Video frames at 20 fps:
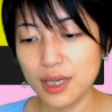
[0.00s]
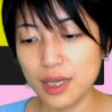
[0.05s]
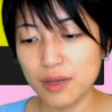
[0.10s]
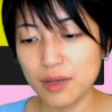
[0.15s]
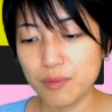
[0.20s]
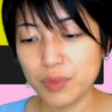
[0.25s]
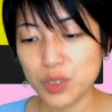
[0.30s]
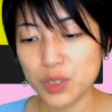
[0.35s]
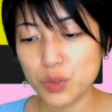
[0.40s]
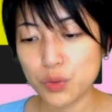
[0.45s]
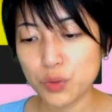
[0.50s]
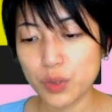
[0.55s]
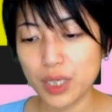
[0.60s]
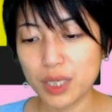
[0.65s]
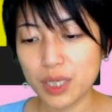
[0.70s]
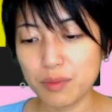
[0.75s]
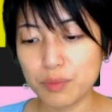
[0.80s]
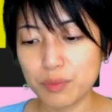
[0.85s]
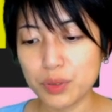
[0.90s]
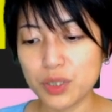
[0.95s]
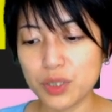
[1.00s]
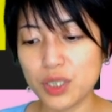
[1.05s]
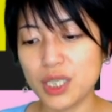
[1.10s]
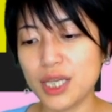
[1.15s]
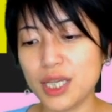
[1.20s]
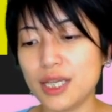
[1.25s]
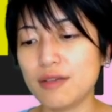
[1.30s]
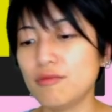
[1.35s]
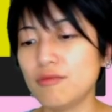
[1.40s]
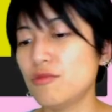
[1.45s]
between
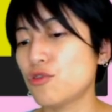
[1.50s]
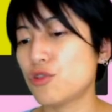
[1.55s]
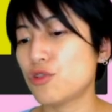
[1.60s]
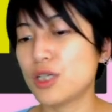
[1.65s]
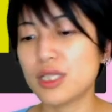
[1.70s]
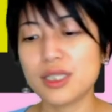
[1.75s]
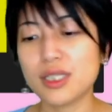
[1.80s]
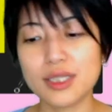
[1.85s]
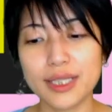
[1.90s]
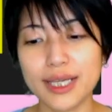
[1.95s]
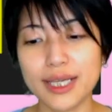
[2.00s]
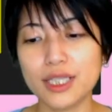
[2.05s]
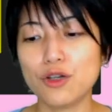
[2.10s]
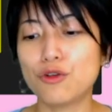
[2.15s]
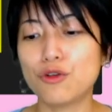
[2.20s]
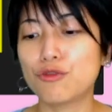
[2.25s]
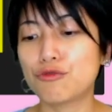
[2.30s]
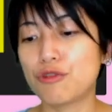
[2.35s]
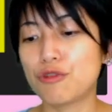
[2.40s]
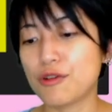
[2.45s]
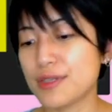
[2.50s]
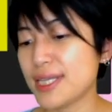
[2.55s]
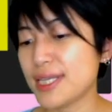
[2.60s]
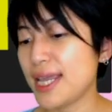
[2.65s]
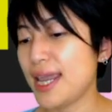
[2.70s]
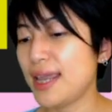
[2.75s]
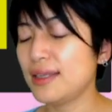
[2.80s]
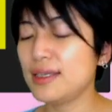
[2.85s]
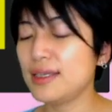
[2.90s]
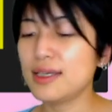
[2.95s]
putting translate or
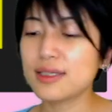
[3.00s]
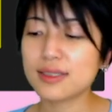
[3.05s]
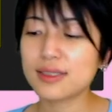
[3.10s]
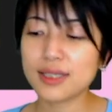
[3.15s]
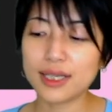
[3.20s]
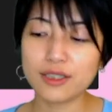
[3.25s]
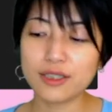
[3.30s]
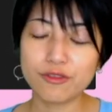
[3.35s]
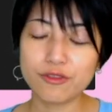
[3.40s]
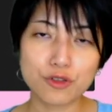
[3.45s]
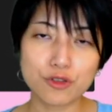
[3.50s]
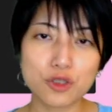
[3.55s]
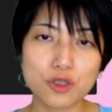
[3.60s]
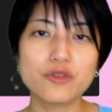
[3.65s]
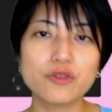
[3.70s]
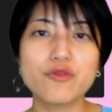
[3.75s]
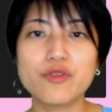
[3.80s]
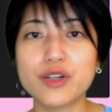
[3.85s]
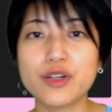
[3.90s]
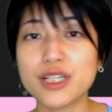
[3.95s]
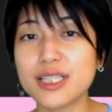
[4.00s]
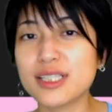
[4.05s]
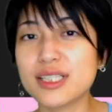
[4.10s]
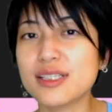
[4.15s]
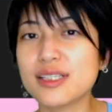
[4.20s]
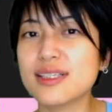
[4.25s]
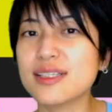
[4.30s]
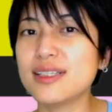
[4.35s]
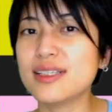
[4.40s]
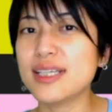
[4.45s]
rotate inside the for loop
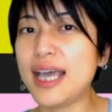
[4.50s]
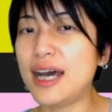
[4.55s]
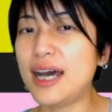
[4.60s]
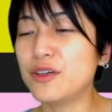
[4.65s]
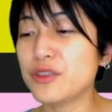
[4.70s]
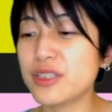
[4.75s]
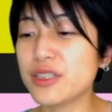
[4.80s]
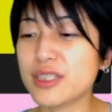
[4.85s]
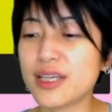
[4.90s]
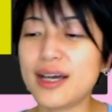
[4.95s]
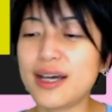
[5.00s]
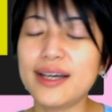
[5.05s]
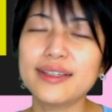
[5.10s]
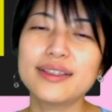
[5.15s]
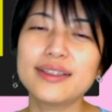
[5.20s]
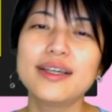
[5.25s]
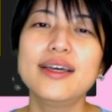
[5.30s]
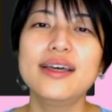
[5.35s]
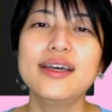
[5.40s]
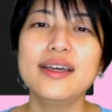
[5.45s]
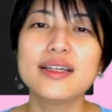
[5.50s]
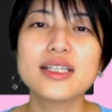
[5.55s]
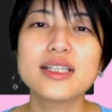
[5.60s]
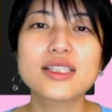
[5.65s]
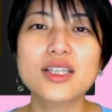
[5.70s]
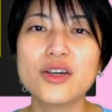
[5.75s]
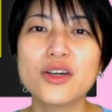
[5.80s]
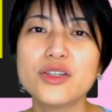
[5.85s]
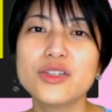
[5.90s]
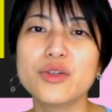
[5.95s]
versus the outside is
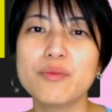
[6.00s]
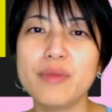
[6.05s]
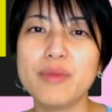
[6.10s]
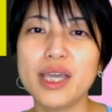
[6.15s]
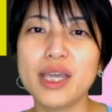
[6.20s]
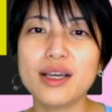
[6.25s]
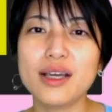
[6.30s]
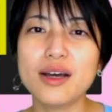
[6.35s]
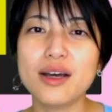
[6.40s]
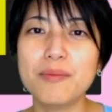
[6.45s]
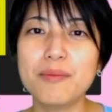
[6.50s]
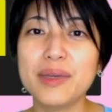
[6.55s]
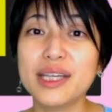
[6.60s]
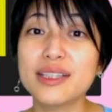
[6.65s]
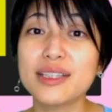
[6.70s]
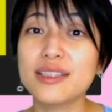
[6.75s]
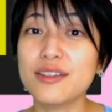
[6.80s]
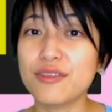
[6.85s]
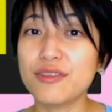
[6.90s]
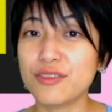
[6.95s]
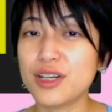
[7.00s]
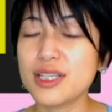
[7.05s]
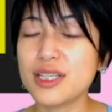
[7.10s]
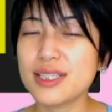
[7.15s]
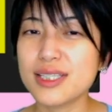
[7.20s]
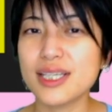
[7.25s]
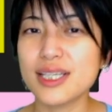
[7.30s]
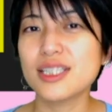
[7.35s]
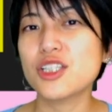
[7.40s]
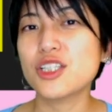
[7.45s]
going to make a big
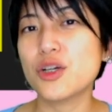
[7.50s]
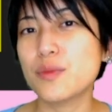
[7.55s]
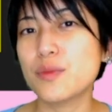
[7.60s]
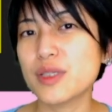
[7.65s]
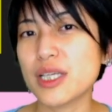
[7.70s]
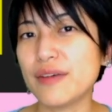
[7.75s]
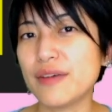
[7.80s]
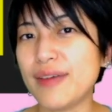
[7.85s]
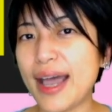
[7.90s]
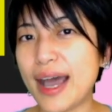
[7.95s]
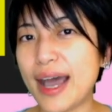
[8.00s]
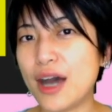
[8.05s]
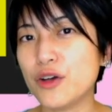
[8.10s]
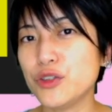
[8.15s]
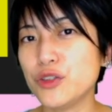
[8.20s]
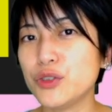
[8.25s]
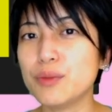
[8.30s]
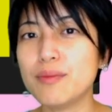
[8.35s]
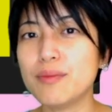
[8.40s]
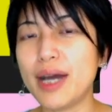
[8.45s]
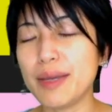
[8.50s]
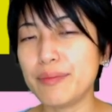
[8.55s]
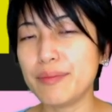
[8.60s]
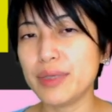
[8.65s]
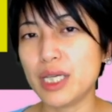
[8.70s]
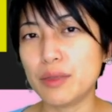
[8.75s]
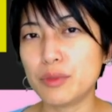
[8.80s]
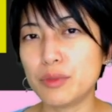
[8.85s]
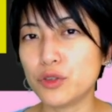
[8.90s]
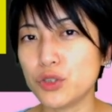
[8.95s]
difference in terms of how you might
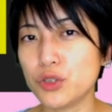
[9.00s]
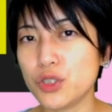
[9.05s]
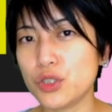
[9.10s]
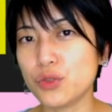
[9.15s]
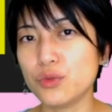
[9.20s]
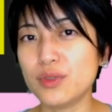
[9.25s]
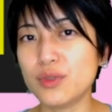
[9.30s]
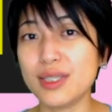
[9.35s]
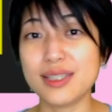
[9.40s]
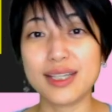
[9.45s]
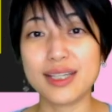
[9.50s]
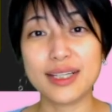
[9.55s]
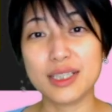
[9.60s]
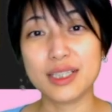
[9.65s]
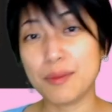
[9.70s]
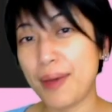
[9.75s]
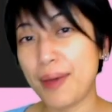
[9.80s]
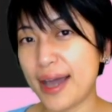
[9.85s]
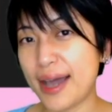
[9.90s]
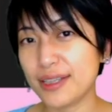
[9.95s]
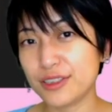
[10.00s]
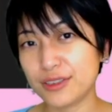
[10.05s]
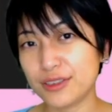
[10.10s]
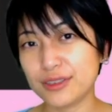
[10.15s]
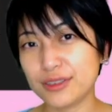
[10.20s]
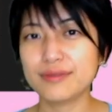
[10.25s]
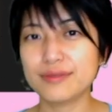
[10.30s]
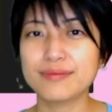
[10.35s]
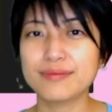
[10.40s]
be able to design a pattern.